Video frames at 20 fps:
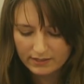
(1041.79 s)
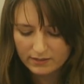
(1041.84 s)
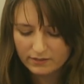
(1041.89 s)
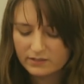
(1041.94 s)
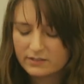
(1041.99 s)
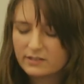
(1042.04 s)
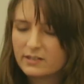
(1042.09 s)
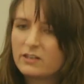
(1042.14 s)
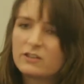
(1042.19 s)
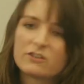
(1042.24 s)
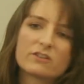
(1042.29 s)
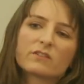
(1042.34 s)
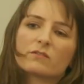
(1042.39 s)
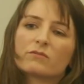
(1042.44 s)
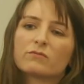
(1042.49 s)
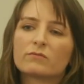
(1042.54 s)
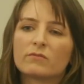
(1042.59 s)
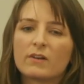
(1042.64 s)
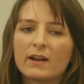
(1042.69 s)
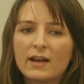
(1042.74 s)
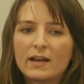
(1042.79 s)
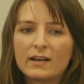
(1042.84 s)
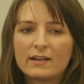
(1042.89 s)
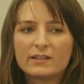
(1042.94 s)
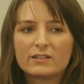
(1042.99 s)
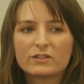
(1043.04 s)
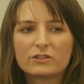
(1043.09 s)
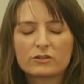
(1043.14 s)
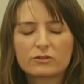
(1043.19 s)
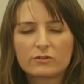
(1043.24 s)
the teachers
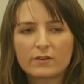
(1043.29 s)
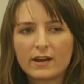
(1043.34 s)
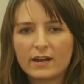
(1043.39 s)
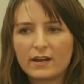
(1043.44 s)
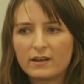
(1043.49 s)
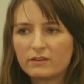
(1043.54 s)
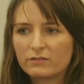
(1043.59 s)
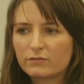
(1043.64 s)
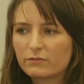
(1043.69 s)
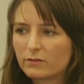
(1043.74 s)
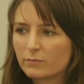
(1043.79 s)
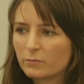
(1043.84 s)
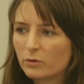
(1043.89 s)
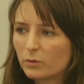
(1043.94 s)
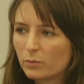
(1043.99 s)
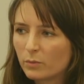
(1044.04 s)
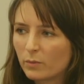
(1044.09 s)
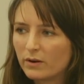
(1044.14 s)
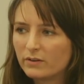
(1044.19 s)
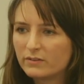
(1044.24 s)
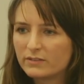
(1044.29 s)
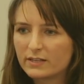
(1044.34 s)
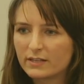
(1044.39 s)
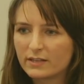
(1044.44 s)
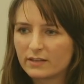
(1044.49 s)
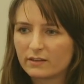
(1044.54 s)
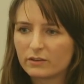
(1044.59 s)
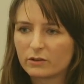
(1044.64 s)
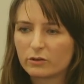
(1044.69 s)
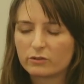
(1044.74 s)
rarely strayed from
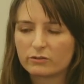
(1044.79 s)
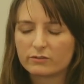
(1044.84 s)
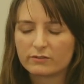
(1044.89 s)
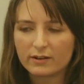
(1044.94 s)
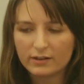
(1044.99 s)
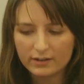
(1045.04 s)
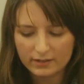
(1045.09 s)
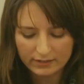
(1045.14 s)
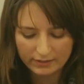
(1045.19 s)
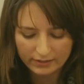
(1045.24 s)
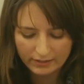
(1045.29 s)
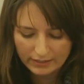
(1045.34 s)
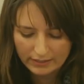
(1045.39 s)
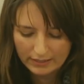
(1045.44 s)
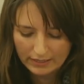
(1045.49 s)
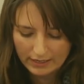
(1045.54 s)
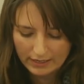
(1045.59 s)
quoting the Quran,